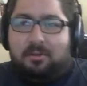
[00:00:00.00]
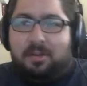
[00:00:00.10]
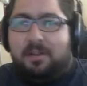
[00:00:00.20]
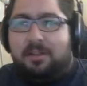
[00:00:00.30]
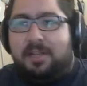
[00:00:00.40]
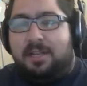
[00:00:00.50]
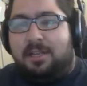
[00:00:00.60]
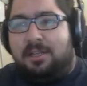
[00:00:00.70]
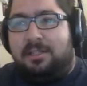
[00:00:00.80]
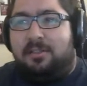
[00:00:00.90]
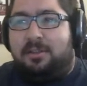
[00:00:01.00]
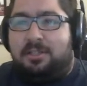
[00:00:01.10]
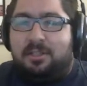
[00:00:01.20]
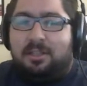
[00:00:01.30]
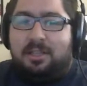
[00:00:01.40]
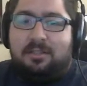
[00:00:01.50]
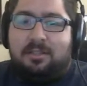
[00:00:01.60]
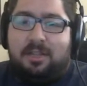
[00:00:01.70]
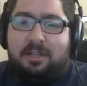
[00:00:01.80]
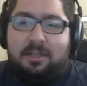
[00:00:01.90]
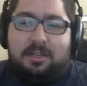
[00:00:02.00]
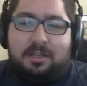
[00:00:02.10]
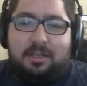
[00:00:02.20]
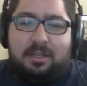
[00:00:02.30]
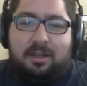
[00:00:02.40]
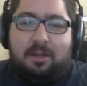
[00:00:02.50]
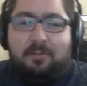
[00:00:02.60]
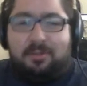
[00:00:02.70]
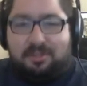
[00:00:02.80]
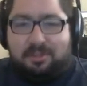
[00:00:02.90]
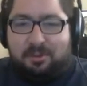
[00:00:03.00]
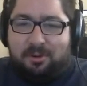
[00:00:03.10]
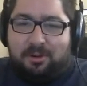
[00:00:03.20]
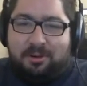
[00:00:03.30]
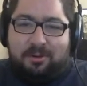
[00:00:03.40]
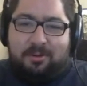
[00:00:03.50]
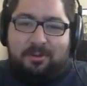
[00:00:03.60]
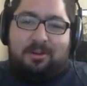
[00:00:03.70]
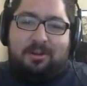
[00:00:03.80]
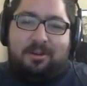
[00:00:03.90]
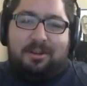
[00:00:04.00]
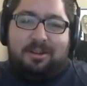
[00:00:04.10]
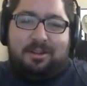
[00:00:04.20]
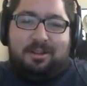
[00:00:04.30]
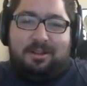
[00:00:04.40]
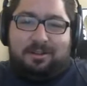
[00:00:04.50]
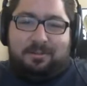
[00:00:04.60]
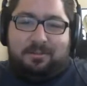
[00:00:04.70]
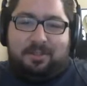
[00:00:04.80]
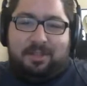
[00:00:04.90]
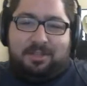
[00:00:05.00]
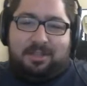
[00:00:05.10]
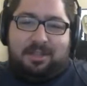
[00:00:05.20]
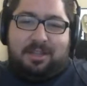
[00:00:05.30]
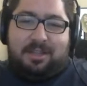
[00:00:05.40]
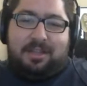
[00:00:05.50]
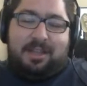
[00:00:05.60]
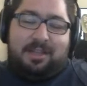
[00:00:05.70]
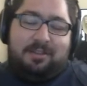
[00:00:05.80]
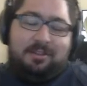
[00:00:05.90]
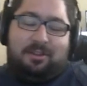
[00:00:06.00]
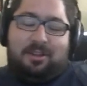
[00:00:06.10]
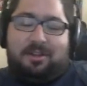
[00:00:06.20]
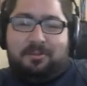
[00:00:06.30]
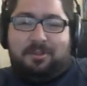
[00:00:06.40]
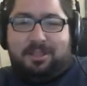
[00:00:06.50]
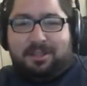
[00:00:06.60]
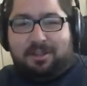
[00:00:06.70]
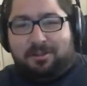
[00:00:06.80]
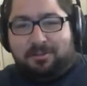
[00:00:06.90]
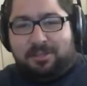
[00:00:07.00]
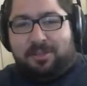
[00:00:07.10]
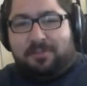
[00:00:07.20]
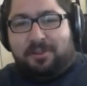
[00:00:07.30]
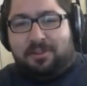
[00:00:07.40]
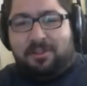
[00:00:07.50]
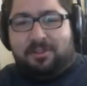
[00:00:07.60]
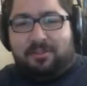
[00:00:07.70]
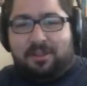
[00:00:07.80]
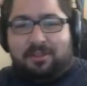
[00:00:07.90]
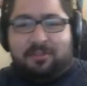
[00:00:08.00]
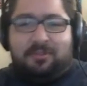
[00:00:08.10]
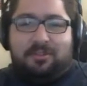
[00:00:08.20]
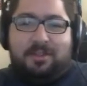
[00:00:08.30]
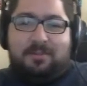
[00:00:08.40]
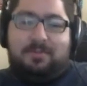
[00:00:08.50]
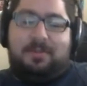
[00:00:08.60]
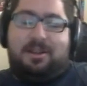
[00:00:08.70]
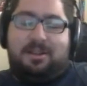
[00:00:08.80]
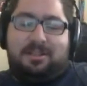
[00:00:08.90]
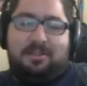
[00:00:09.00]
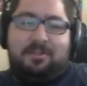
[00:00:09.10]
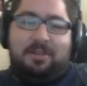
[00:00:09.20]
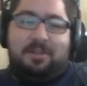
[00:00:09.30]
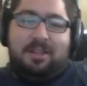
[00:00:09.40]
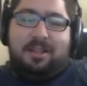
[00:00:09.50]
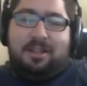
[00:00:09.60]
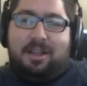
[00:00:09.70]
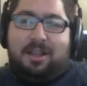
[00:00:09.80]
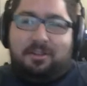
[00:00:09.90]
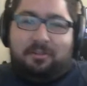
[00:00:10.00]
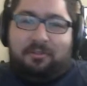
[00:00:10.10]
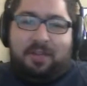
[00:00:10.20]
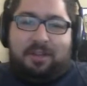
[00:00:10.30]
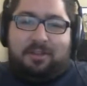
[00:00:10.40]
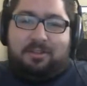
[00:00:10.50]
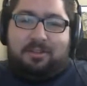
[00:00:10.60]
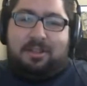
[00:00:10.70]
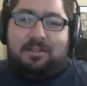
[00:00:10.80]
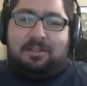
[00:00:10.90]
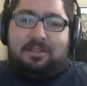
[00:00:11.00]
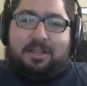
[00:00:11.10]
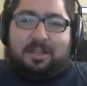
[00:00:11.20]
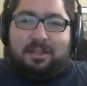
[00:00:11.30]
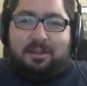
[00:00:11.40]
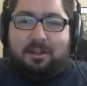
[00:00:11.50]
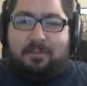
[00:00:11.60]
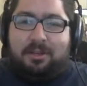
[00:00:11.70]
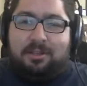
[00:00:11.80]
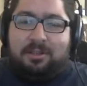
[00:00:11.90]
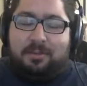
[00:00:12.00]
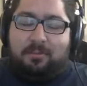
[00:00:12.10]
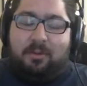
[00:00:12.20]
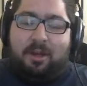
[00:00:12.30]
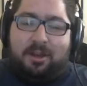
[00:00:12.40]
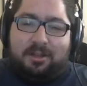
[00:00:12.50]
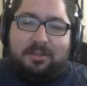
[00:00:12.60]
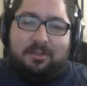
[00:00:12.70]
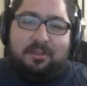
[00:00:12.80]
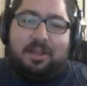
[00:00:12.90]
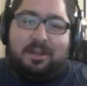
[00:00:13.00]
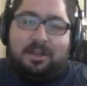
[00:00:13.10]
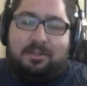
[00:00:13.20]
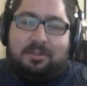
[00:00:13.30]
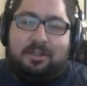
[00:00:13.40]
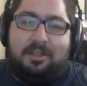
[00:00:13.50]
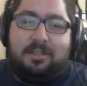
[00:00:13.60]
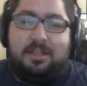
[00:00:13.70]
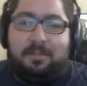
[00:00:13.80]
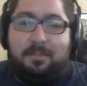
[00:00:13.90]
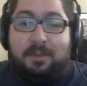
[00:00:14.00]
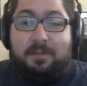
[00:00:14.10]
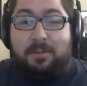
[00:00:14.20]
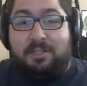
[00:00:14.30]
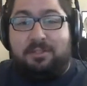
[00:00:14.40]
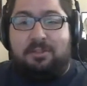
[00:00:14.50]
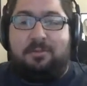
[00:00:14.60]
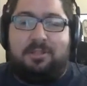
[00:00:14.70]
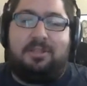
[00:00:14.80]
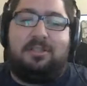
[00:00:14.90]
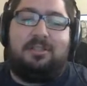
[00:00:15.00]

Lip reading: do you take into consideration things like an e-commerce store or things like that? Kate, you deal a lot with e-com stuff. I know that you've talked a few times about it. So how do you factor things like e-com and products and all that into, let's say, the bigger picture, which